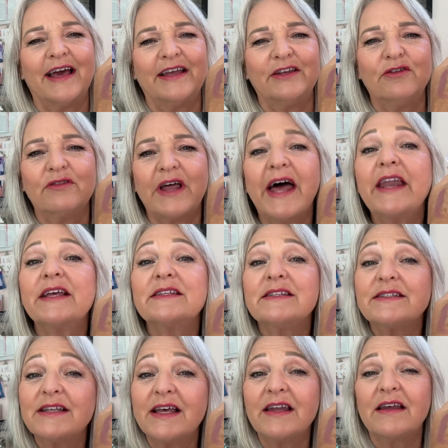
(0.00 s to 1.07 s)
and you let it
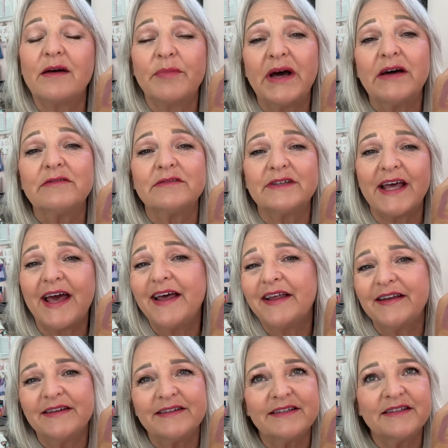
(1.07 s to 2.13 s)
sit about
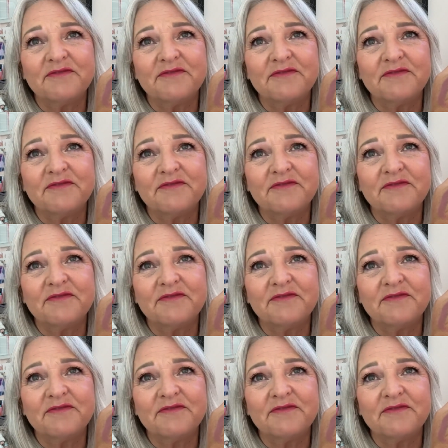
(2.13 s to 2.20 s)
10 to